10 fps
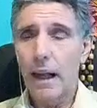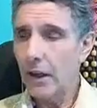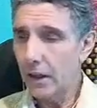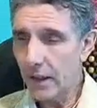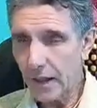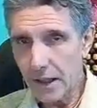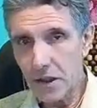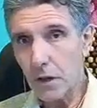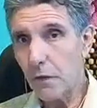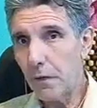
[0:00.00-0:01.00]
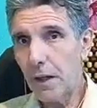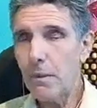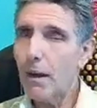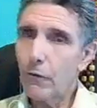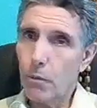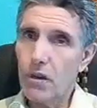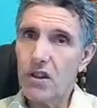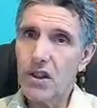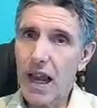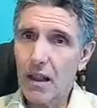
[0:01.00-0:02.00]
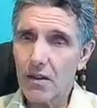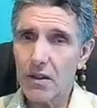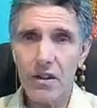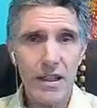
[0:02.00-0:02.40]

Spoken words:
and it gets the feedback from the cells.